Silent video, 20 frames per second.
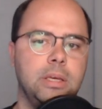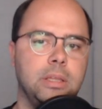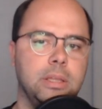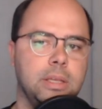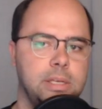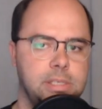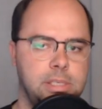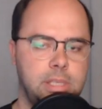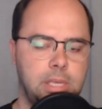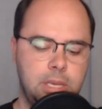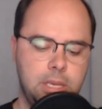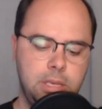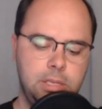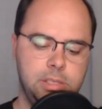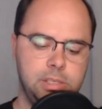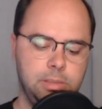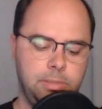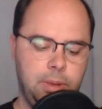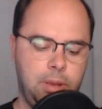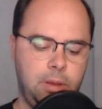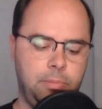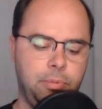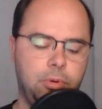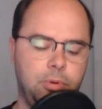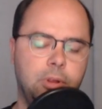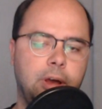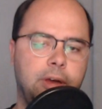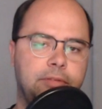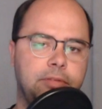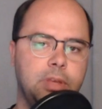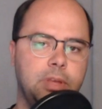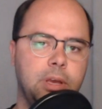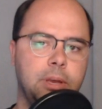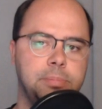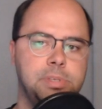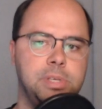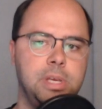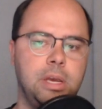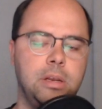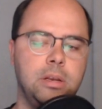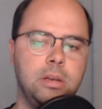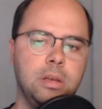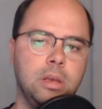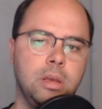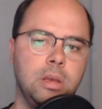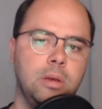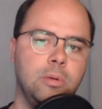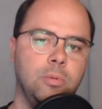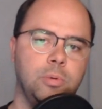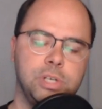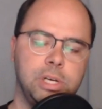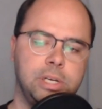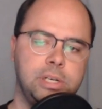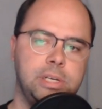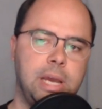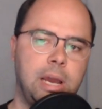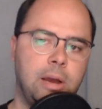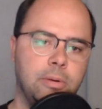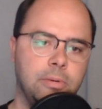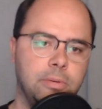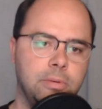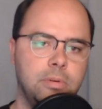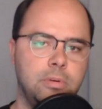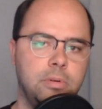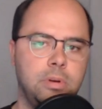unless the Heat somehow pull off the upset, which I doubt.